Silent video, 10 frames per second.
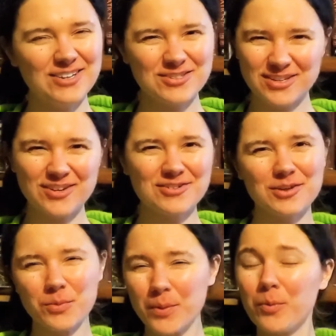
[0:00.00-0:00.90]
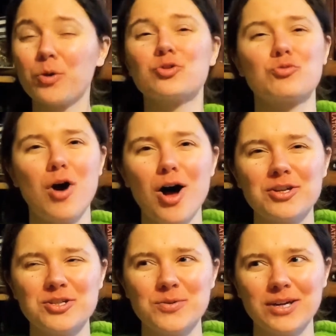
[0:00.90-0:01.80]
You see, there's a little bit more
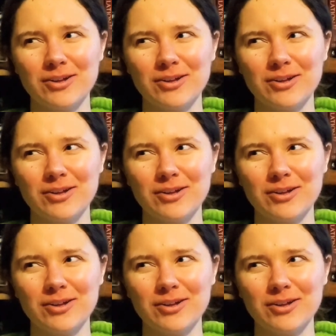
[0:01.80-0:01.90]
draw to it.